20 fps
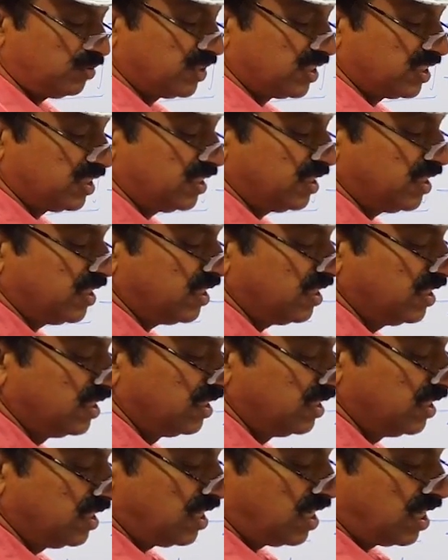we can
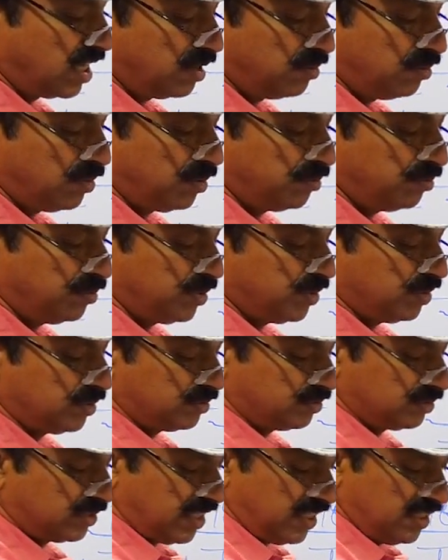
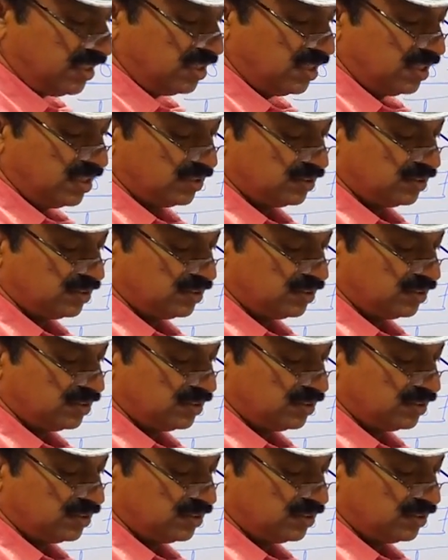remember, right?